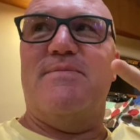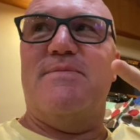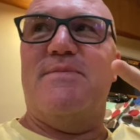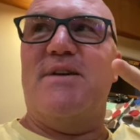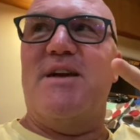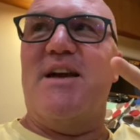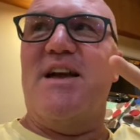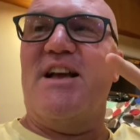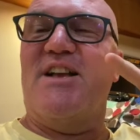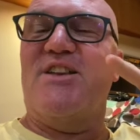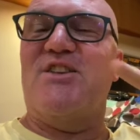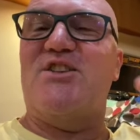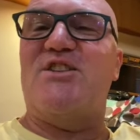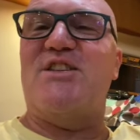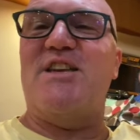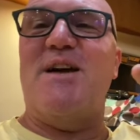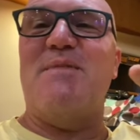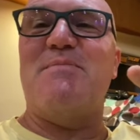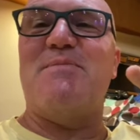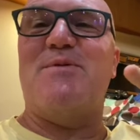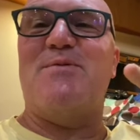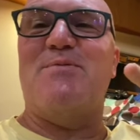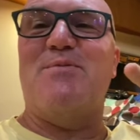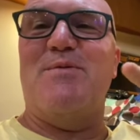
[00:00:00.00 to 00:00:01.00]

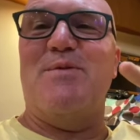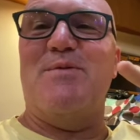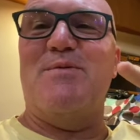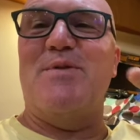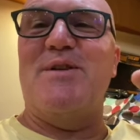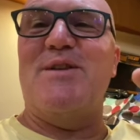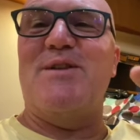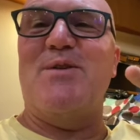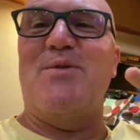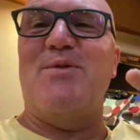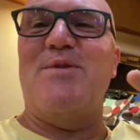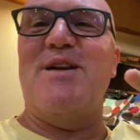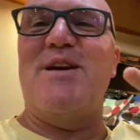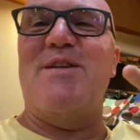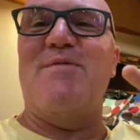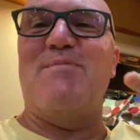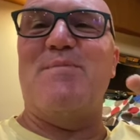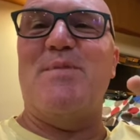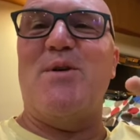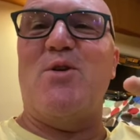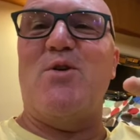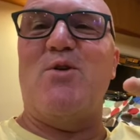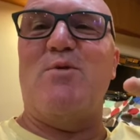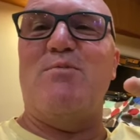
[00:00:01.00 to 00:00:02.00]
Except when we don't have
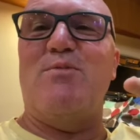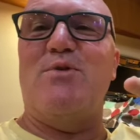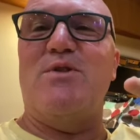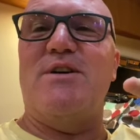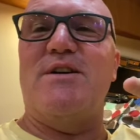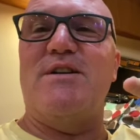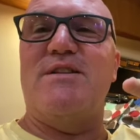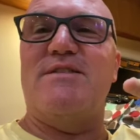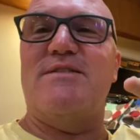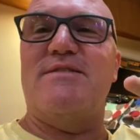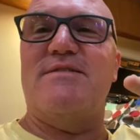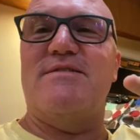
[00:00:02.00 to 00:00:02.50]
marital bliss.